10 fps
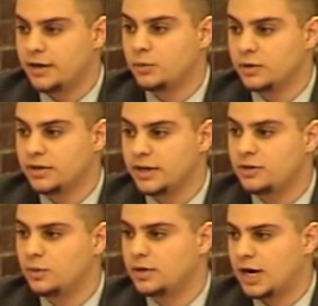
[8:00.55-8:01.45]
age.
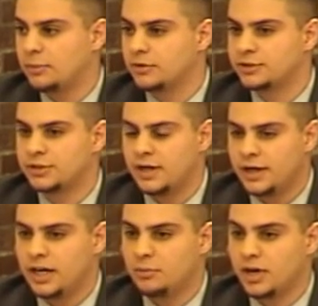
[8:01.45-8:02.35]

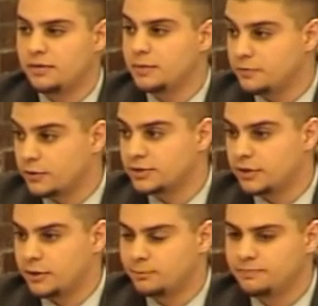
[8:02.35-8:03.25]
So I would do
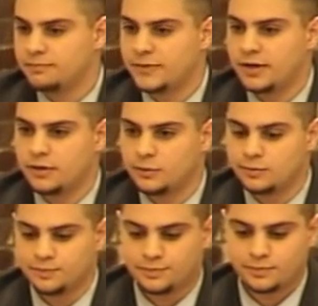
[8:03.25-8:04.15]
anything in my
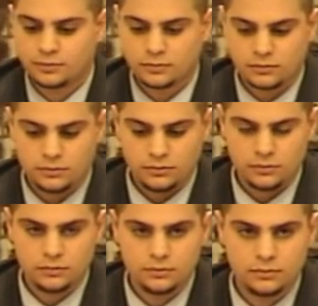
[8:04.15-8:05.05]
power, and I
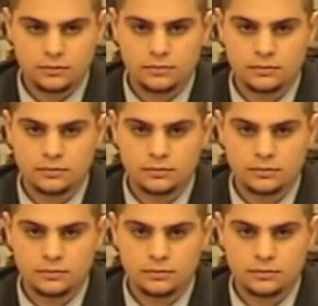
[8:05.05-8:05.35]
know